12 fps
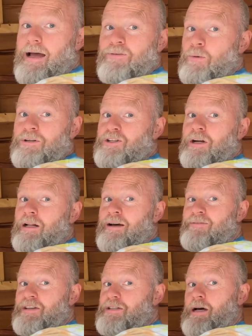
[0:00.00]
Everyone's gonna
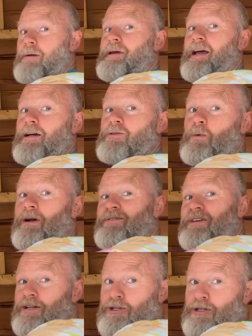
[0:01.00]
love this cubby house when I
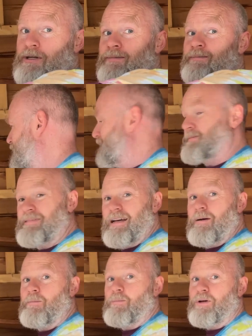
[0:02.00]
finished,
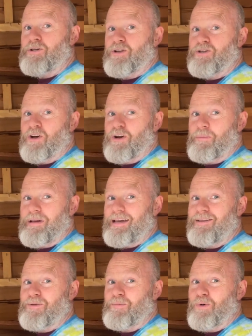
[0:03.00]
because it's gonna be
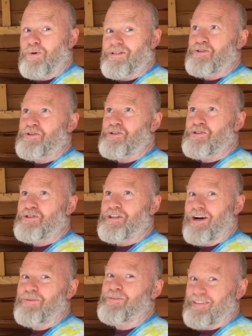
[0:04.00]
even more
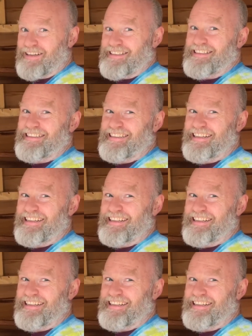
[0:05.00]
shelfless.